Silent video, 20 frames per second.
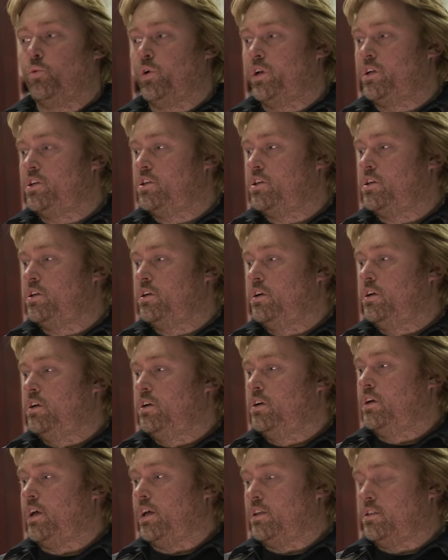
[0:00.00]
which
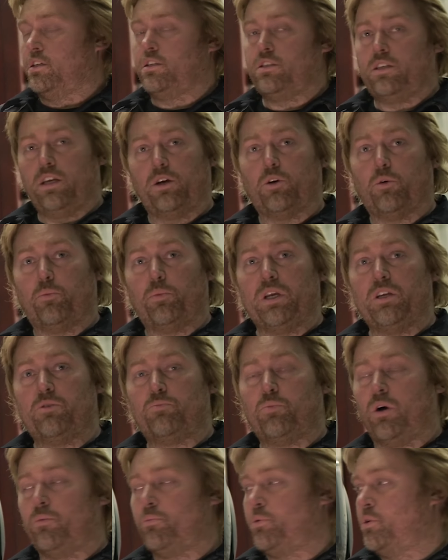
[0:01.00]
as a single
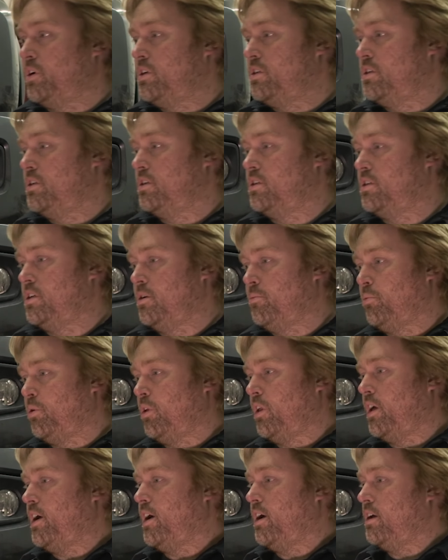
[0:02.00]
piece bumper, it's as
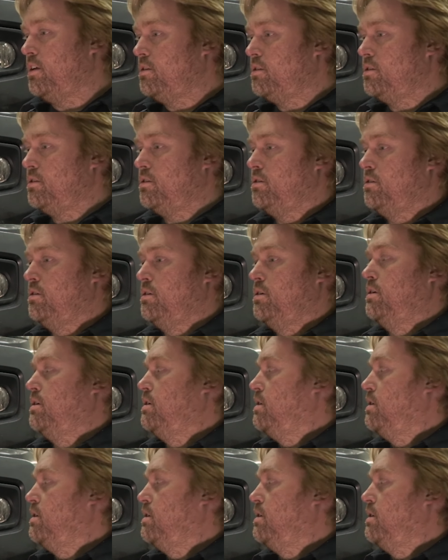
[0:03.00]
simple as